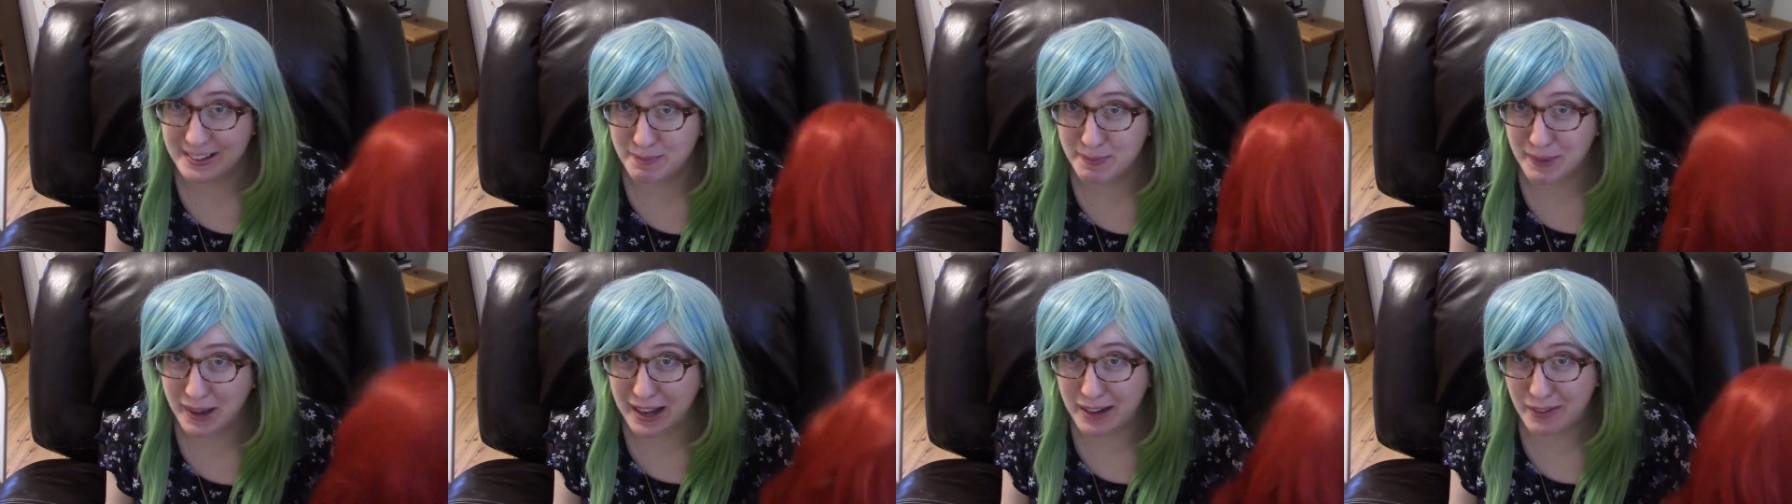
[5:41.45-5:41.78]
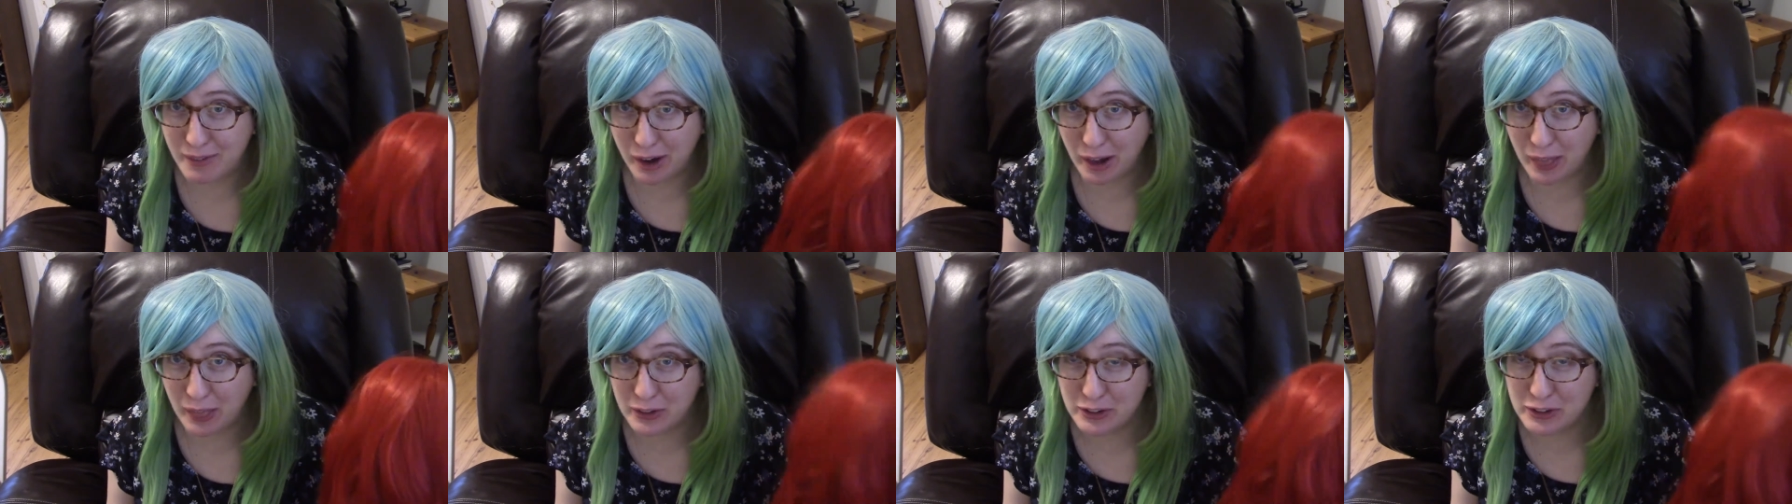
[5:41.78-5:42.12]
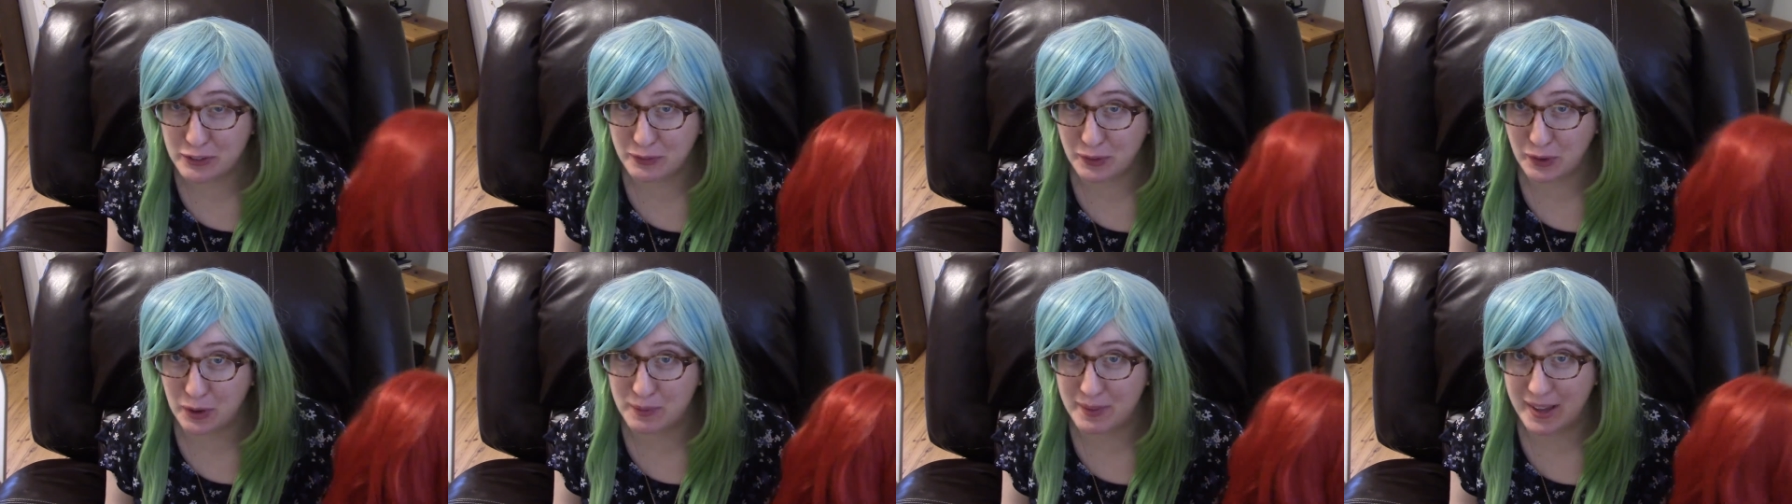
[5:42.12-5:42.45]
Buy one of those
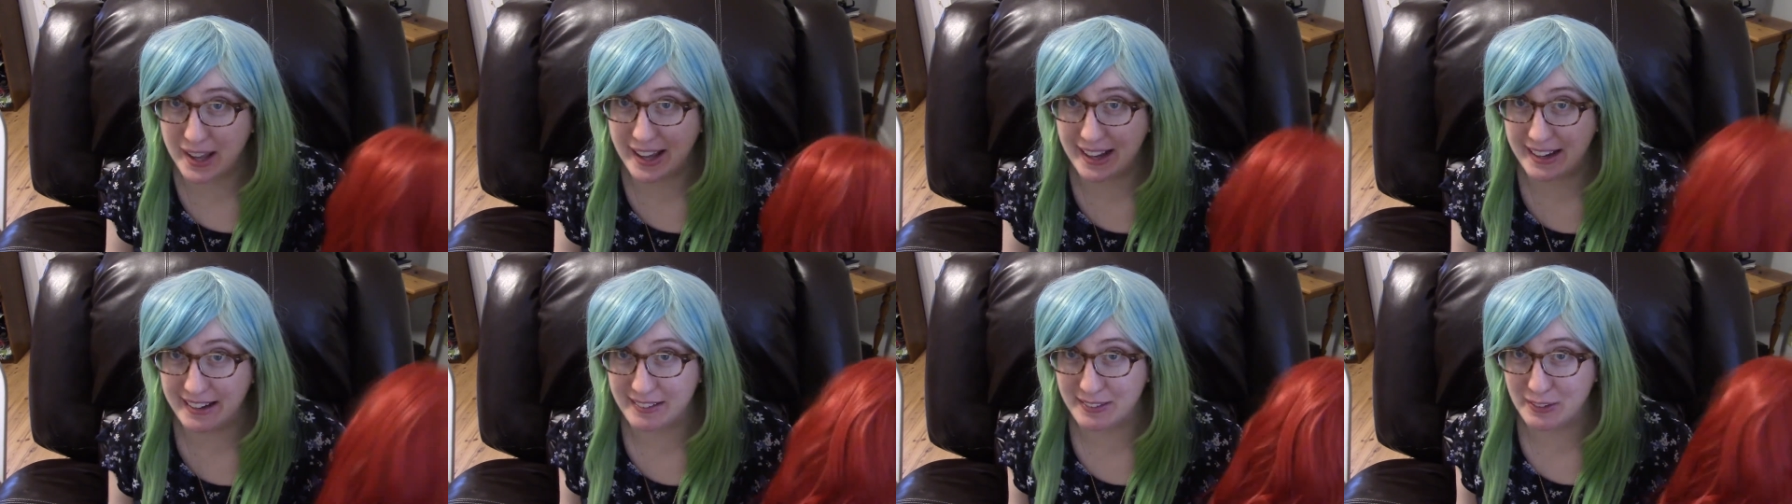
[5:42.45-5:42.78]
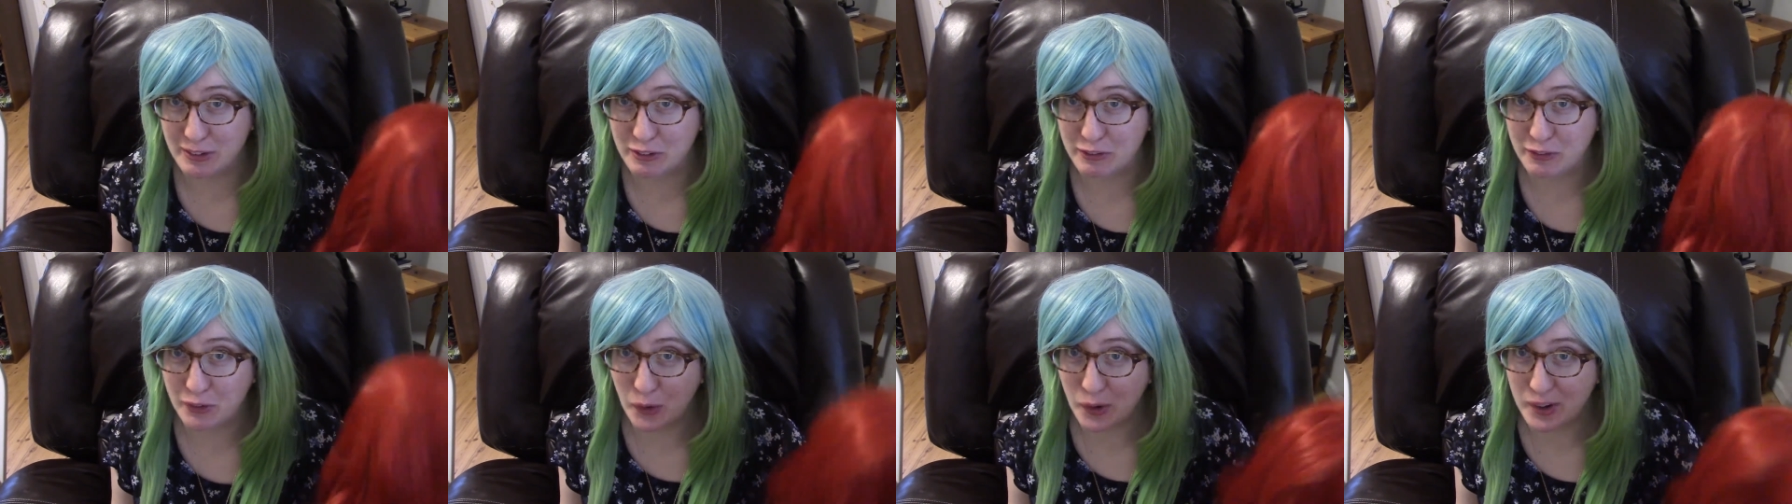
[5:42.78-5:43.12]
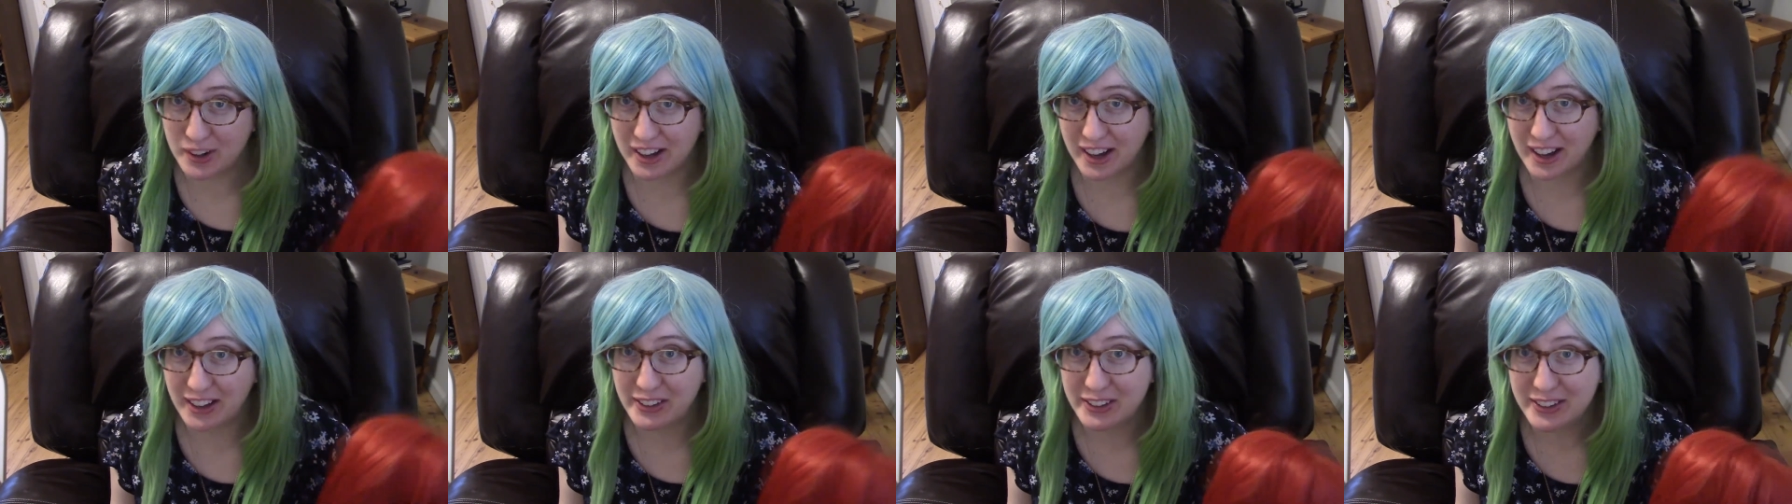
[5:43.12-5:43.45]
foam heads. They're four
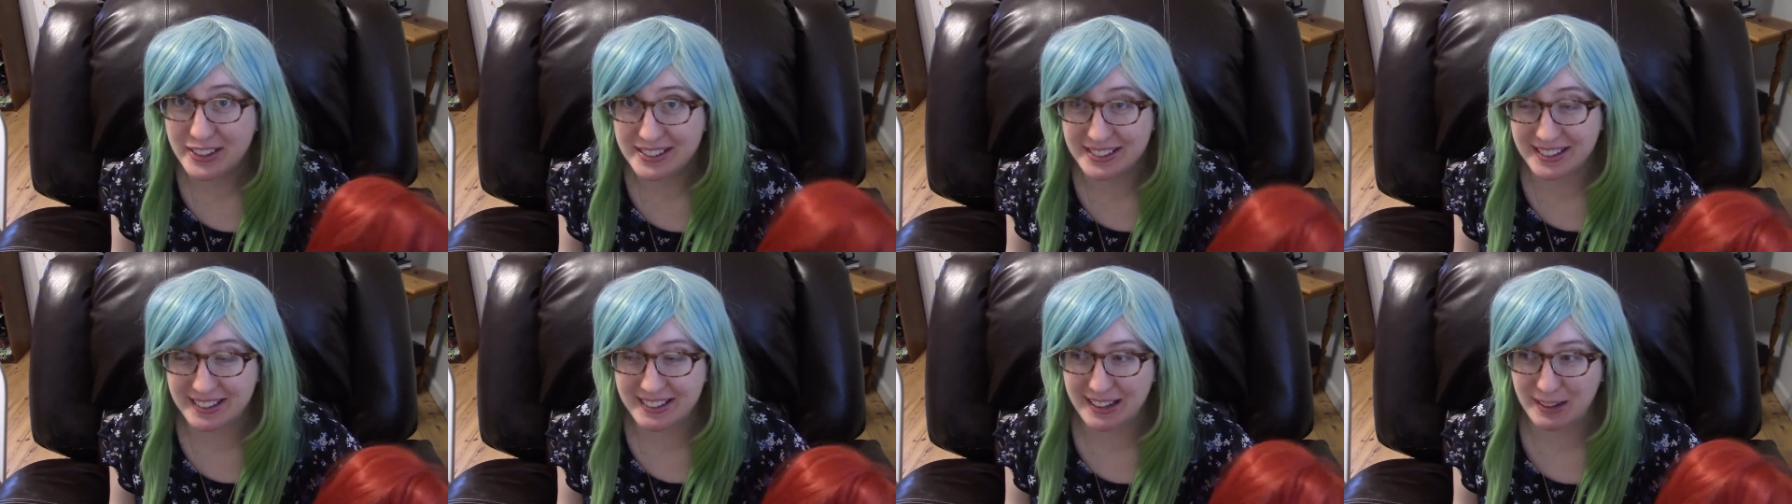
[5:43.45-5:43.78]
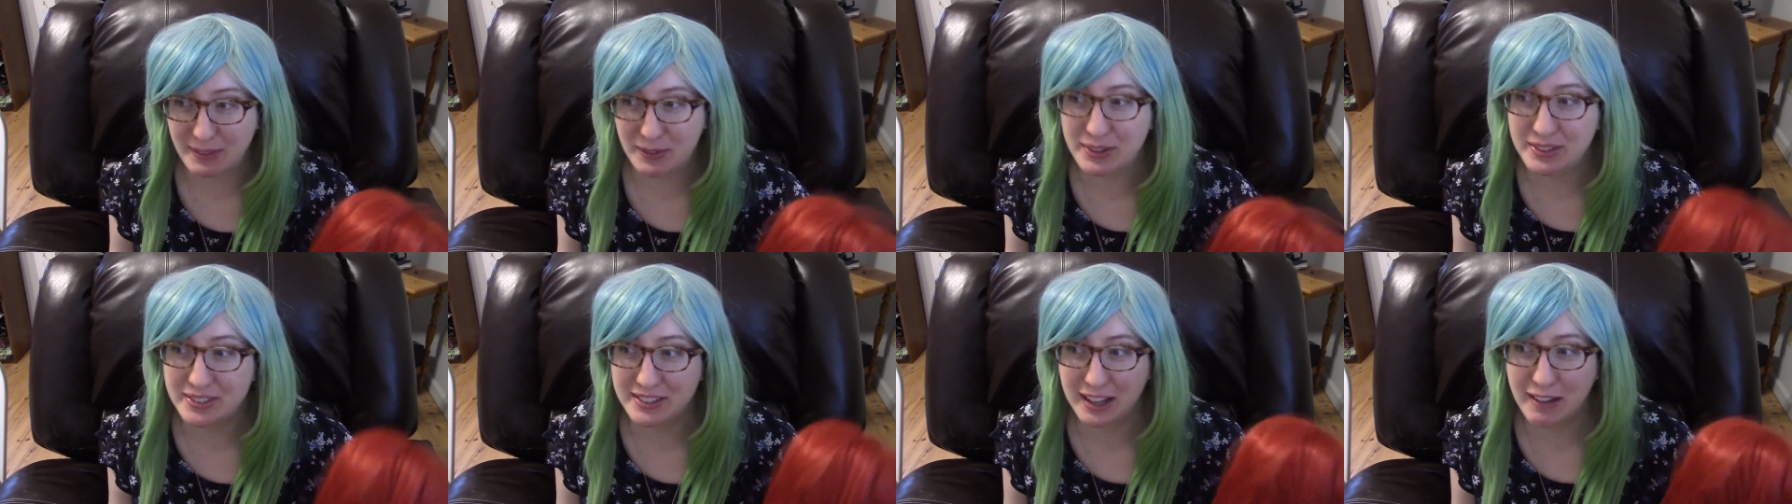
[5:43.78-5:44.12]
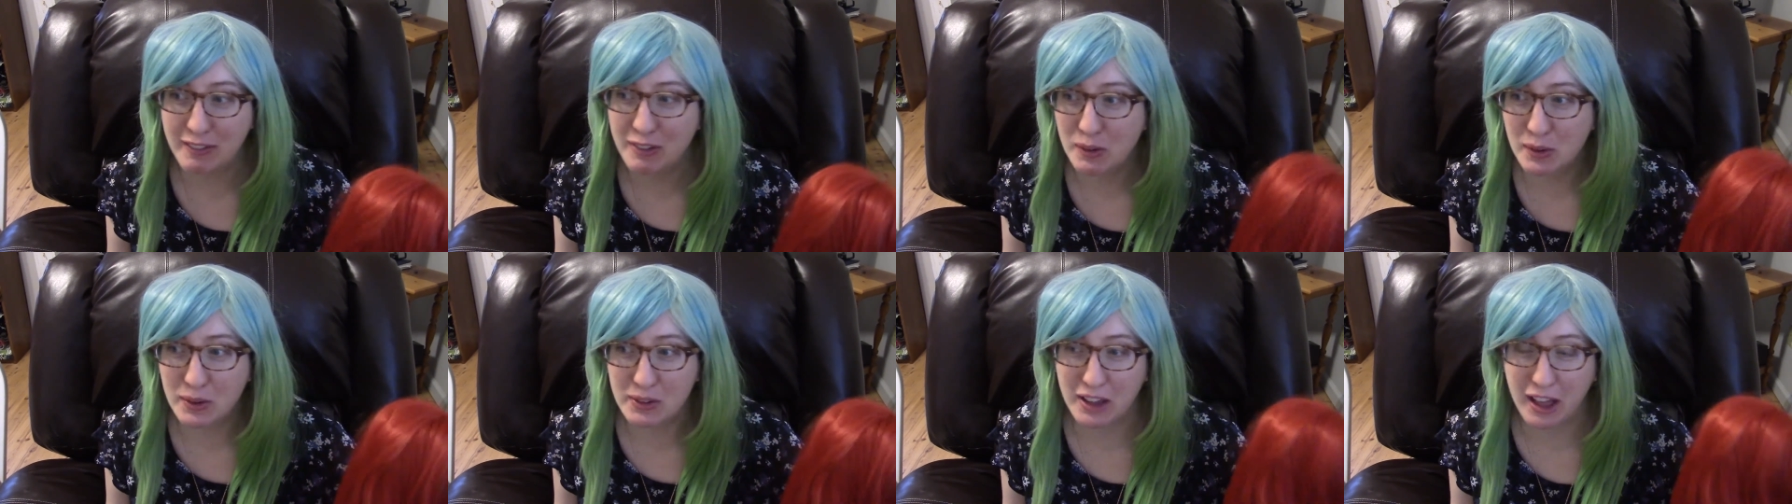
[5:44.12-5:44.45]
dollars and they will save
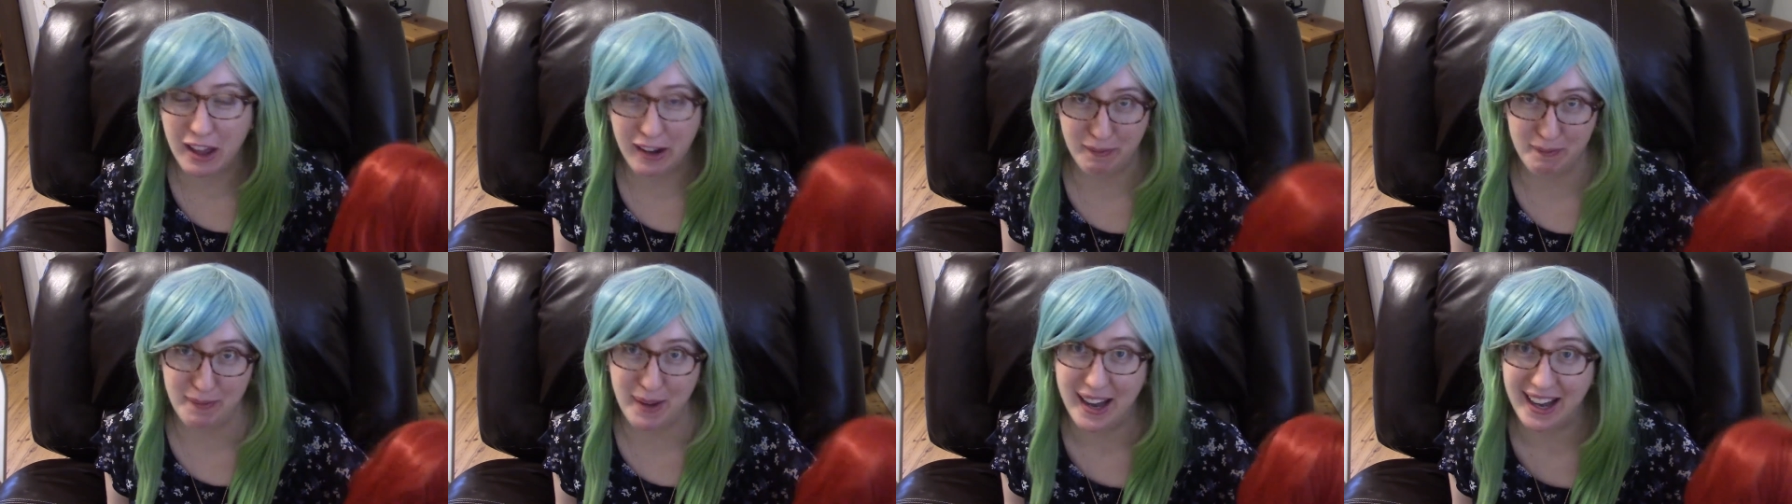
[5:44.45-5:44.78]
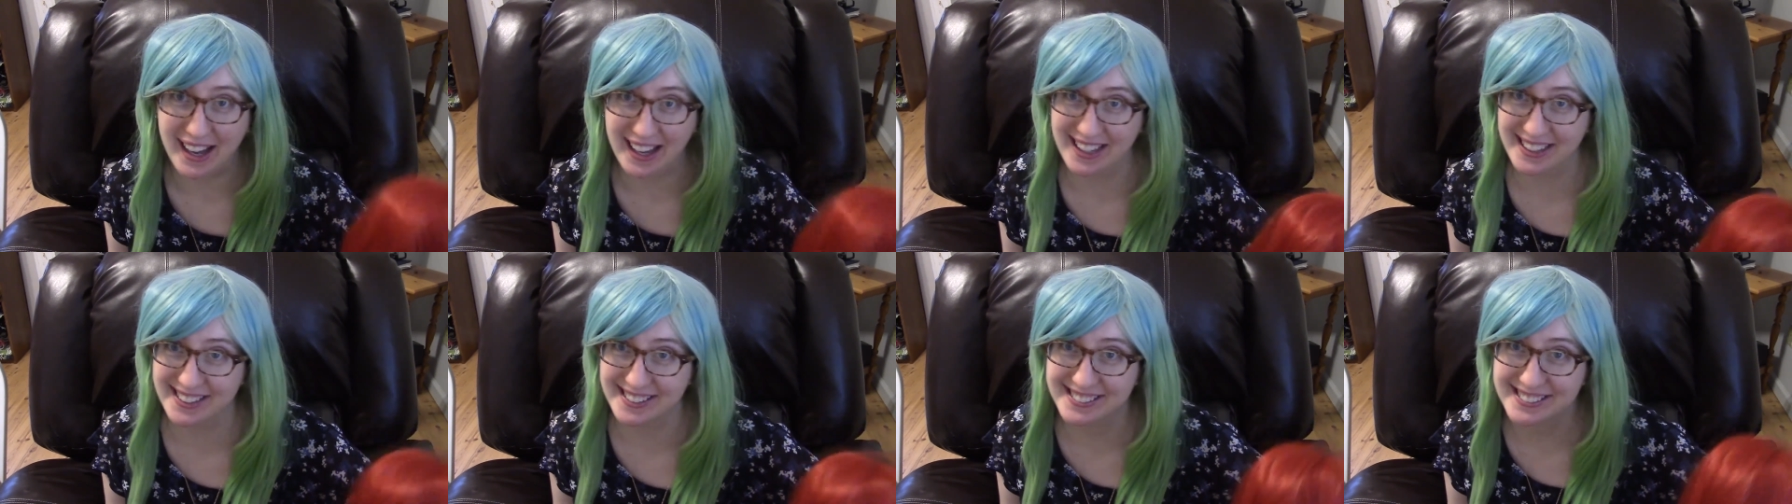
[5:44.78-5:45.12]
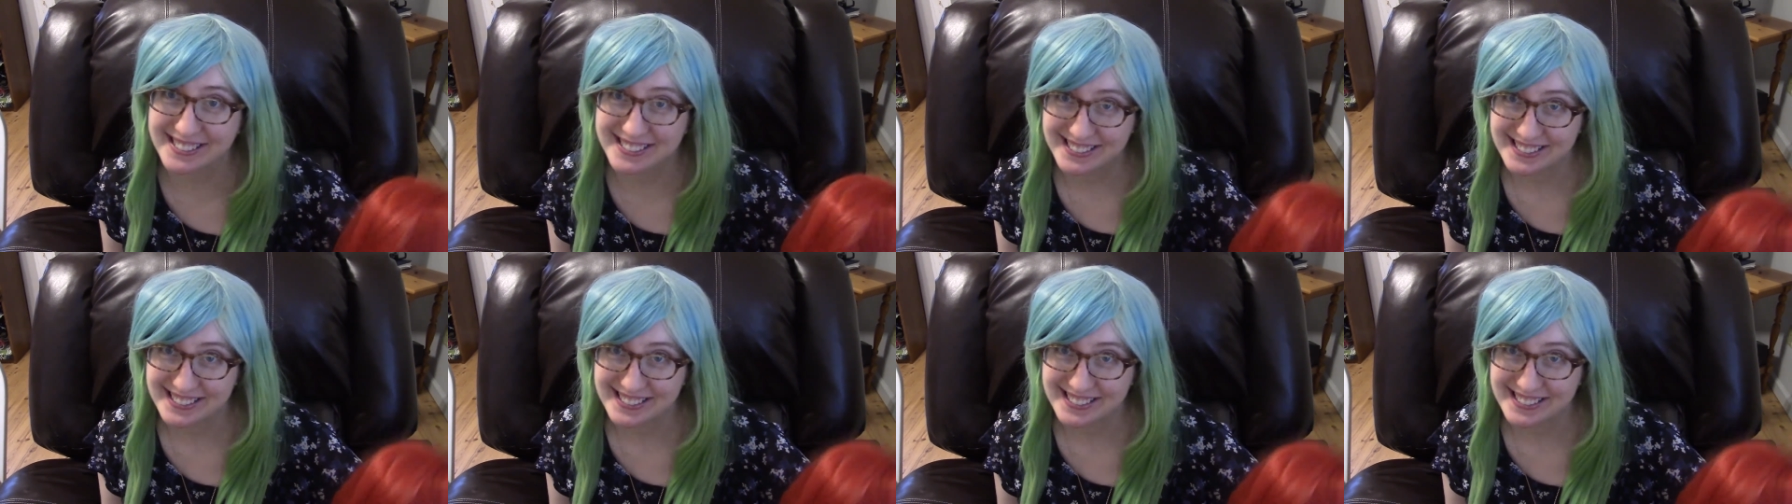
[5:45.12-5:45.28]
you a lot of pain.